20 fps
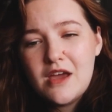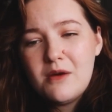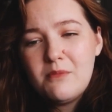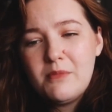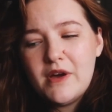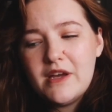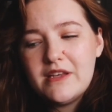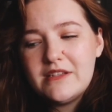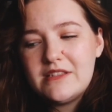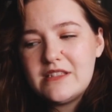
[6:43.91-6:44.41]

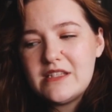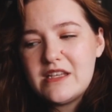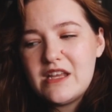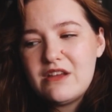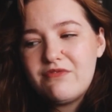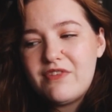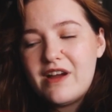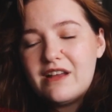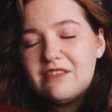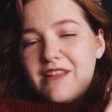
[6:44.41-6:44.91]
but
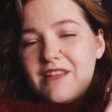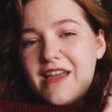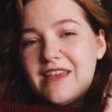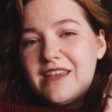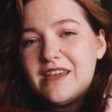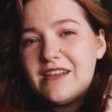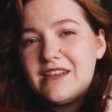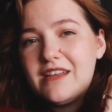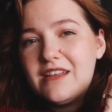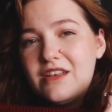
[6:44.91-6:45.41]
if I like
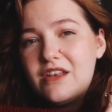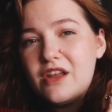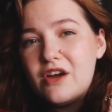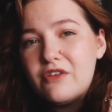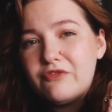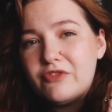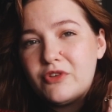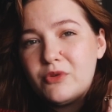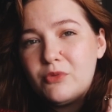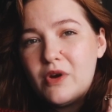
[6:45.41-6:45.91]
it
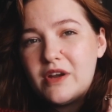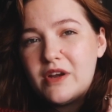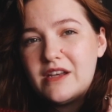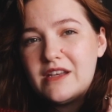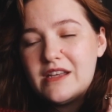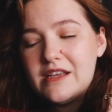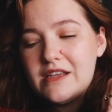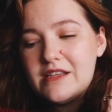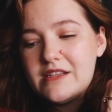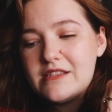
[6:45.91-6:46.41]
enough for what it
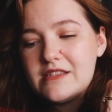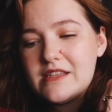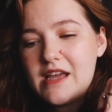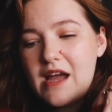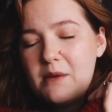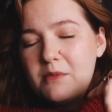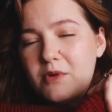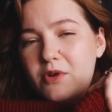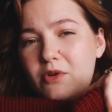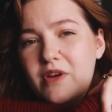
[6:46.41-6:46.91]
is,
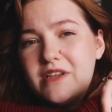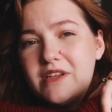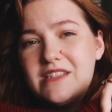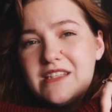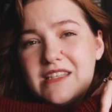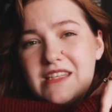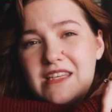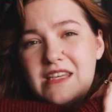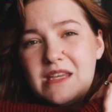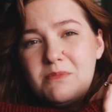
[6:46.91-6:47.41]
I'm going to
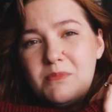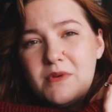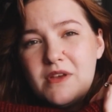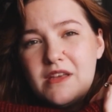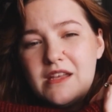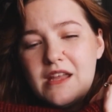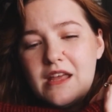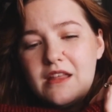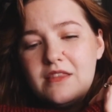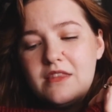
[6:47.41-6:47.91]
keep
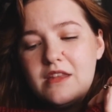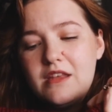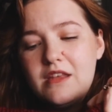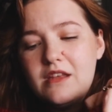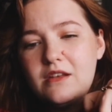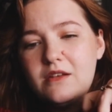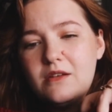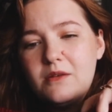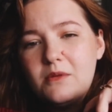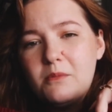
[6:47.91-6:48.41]
it and
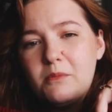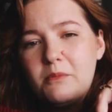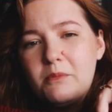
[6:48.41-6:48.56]
then